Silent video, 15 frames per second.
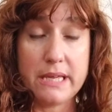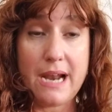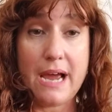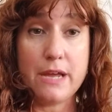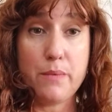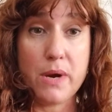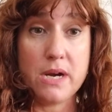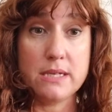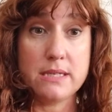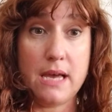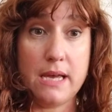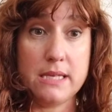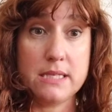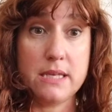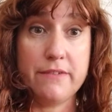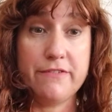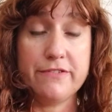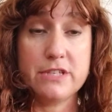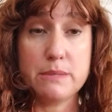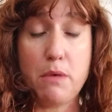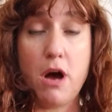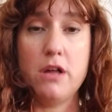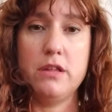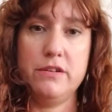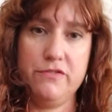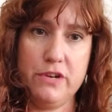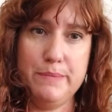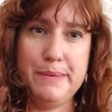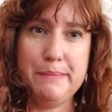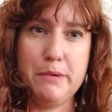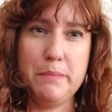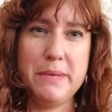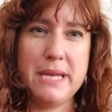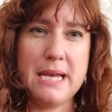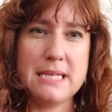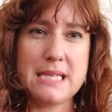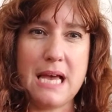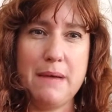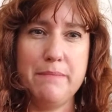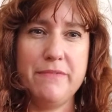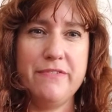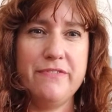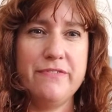and I wear a size small in Free People because I'm,